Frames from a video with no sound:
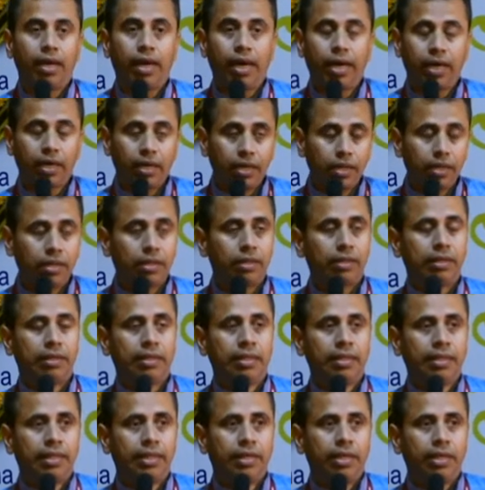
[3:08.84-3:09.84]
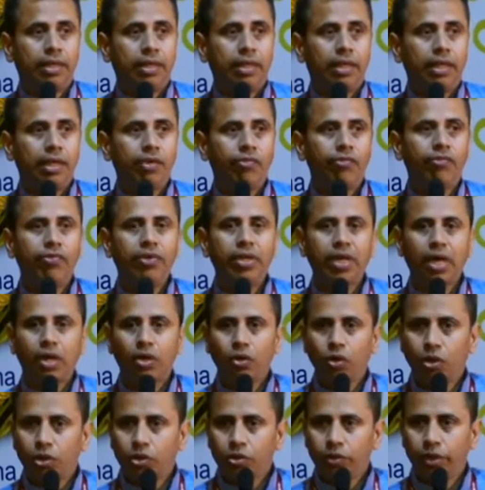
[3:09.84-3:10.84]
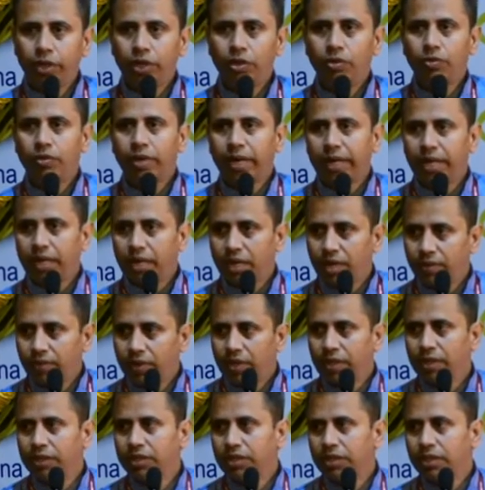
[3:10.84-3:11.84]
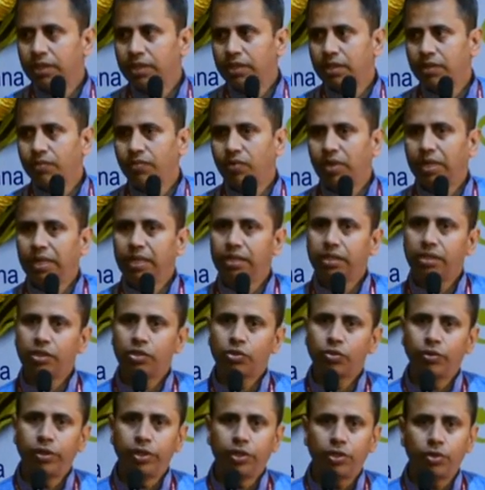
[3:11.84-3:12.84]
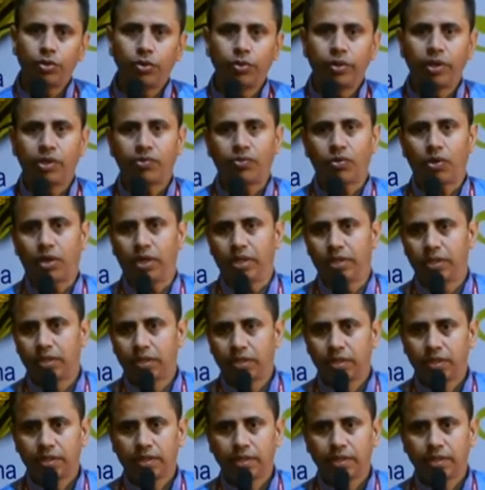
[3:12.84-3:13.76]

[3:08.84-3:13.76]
And if we are not going to write our history, someone else is going to do it for us.